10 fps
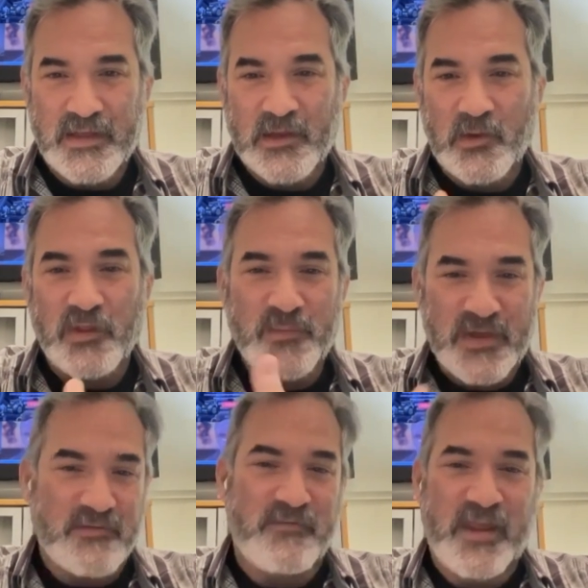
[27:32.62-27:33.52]
can only
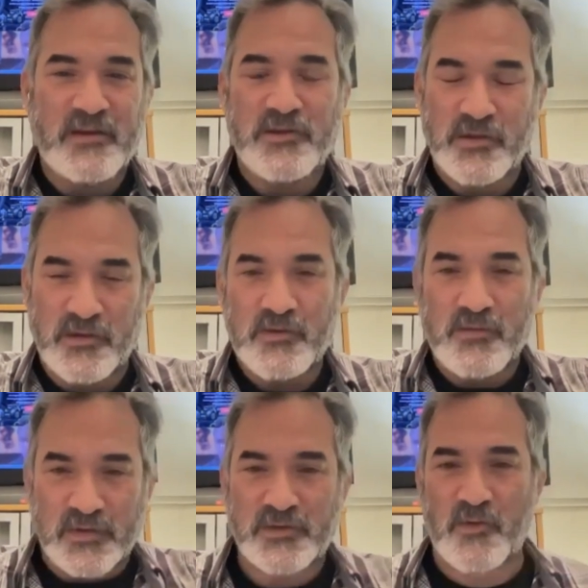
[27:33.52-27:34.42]
be conveyed to
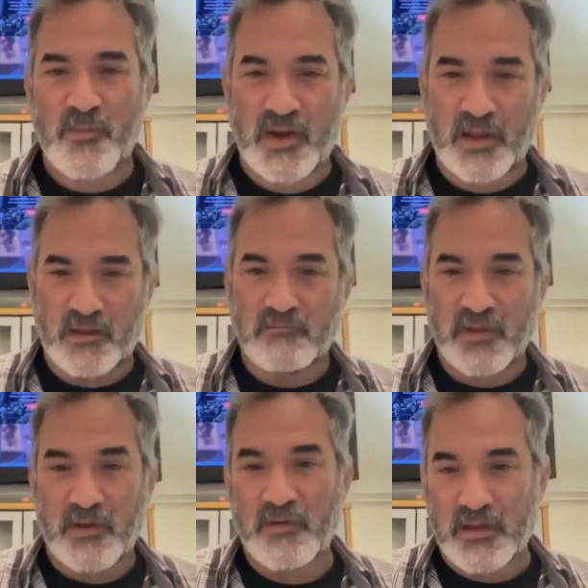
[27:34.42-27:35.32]
you in so many,
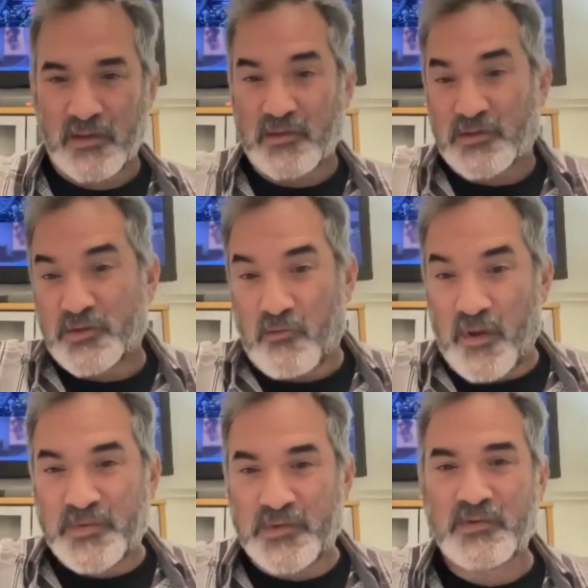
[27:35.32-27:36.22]
you know, in the
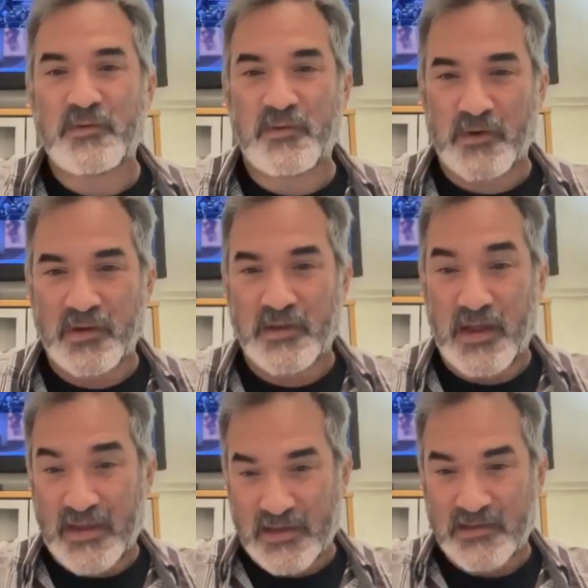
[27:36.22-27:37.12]
script or
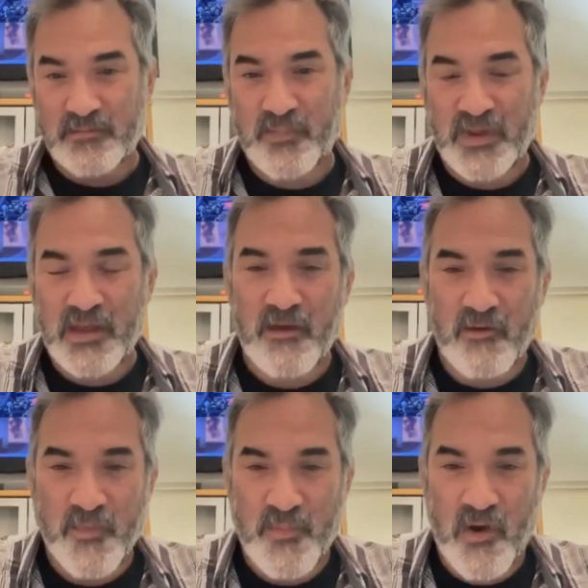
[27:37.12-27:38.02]
in, I guess, being
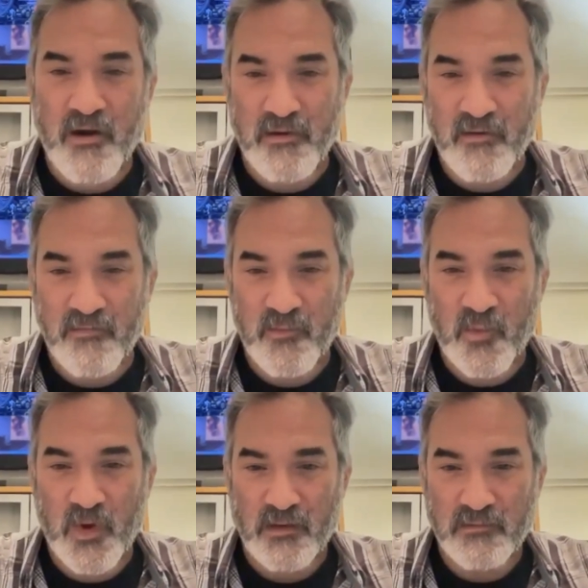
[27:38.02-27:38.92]
there for part of
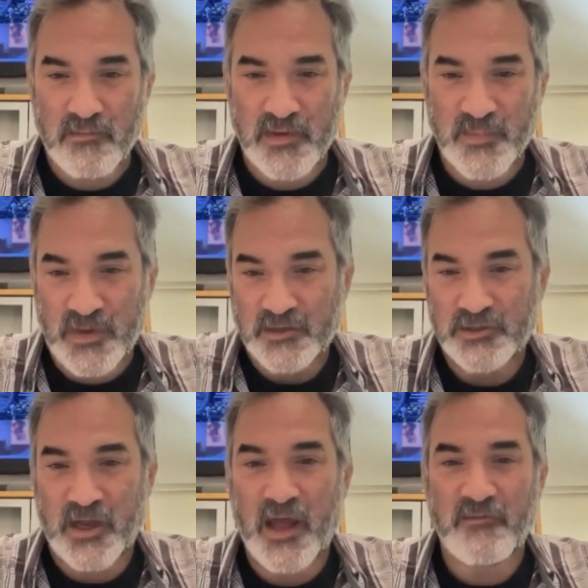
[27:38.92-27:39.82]
what is being
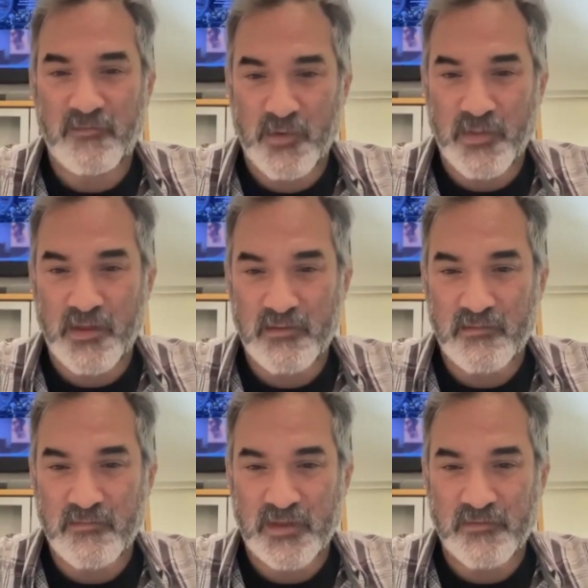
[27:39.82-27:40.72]
shot for
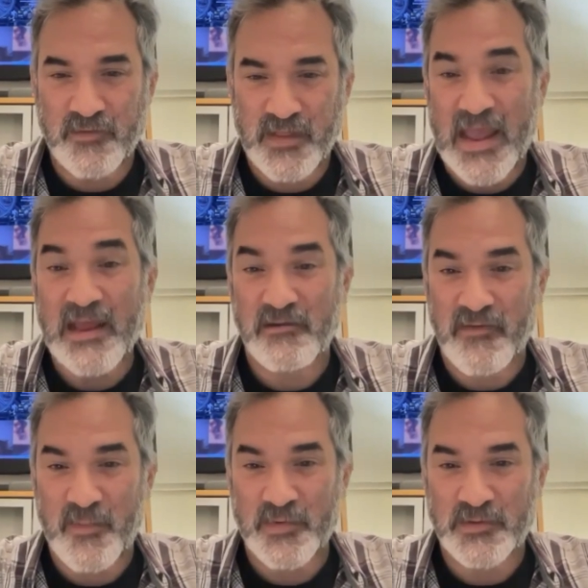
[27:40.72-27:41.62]
the end
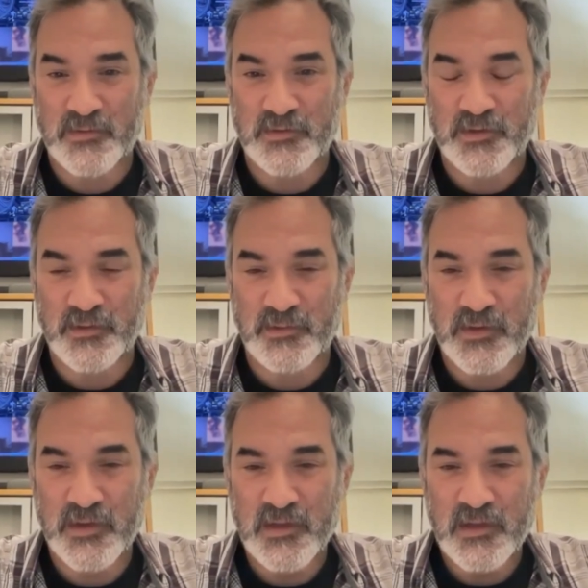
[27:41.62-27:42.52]
of episode 2.
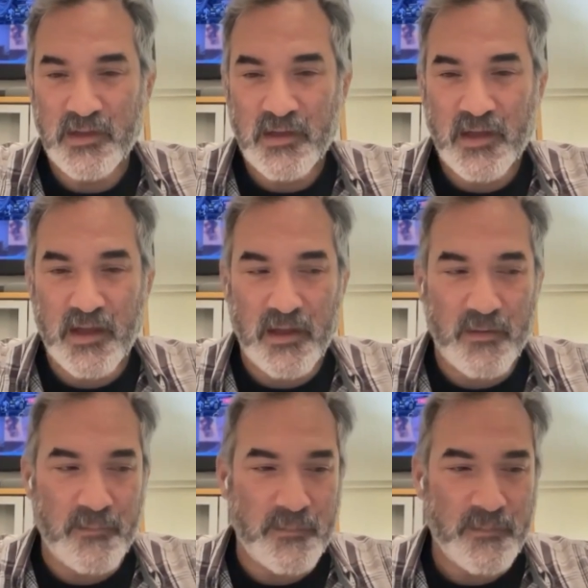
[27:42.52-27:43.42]
Yeah.
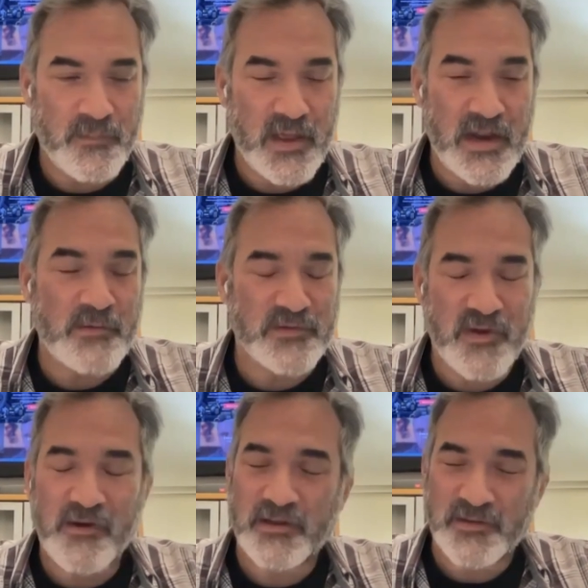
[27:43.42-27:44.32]
And I was very
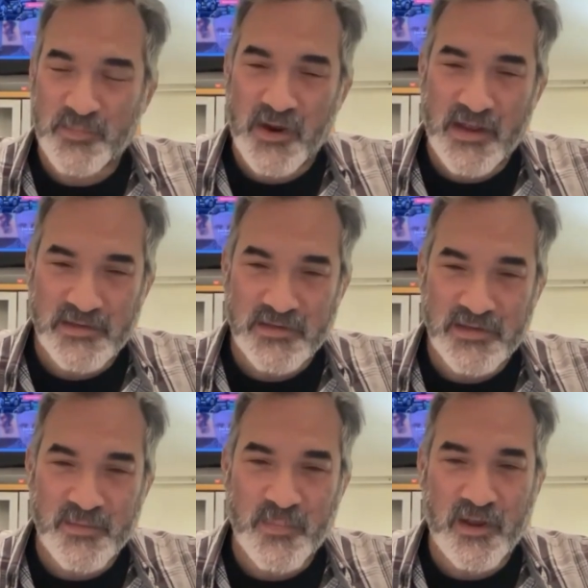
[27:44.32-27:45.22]
surprised to see it
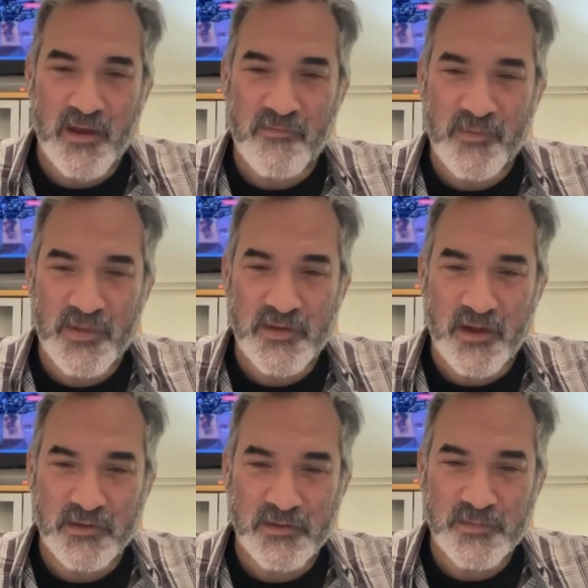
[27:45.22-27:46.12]
pick up from the
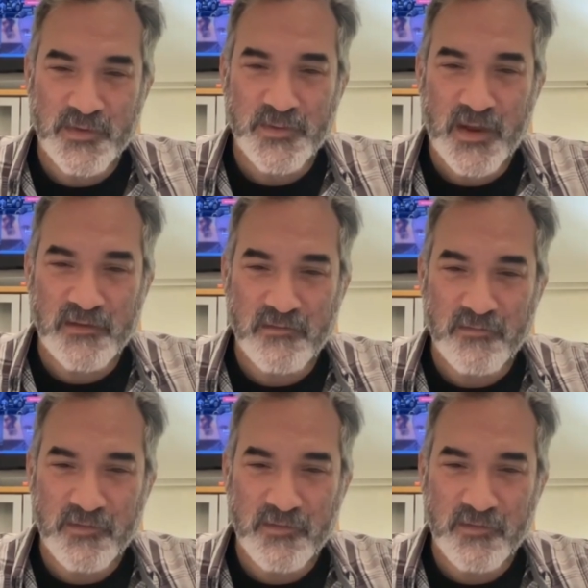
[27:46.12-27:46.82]
dog's perspective,